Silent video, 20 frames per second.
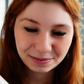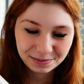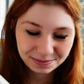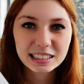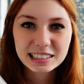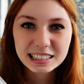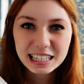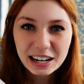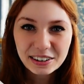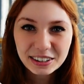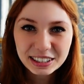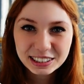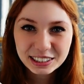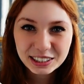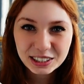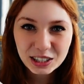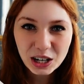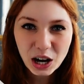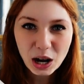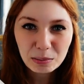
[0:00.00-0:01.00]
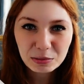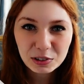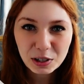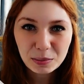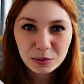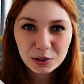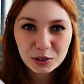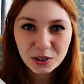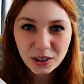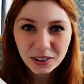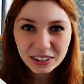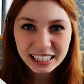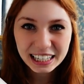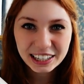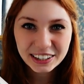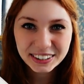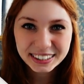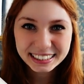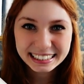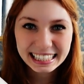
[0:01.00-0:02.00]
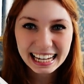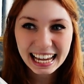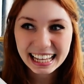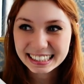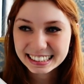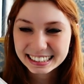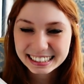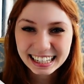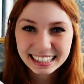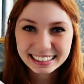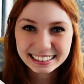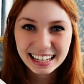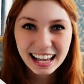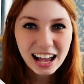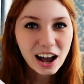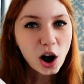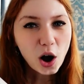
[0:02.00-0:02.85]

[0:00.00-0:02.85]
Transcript: This character comes up to Don Quixote and says,